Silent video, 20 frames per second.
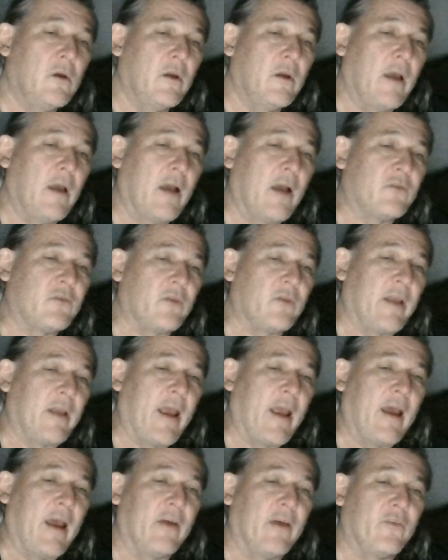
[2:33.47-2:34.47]
actually
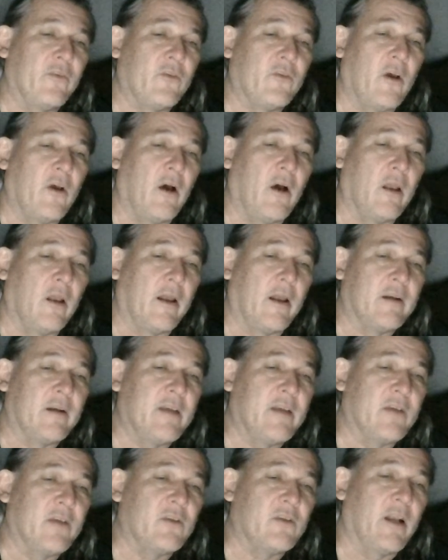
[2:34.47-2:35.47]
has a lot of
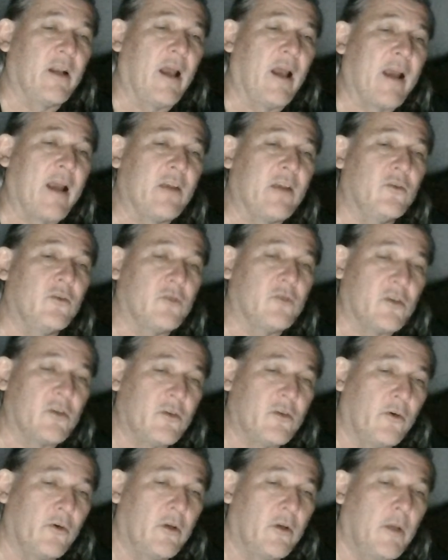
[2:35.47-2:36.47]
tests in it. I can use a
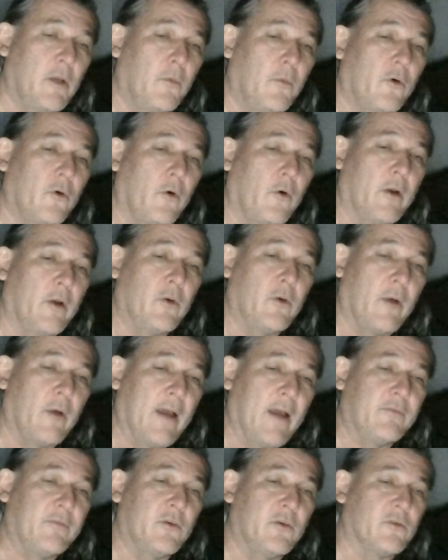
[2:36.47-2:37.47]
serial number or I don't
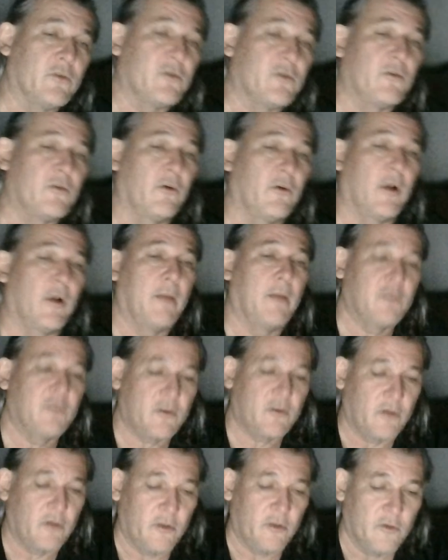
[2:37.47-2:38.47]
have to use a serial number. I'm
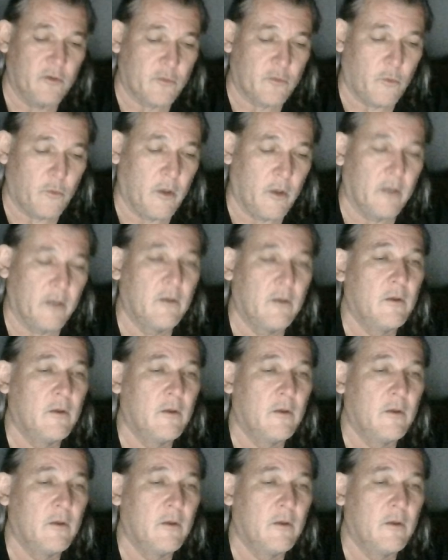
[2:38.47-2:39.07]
just going to use one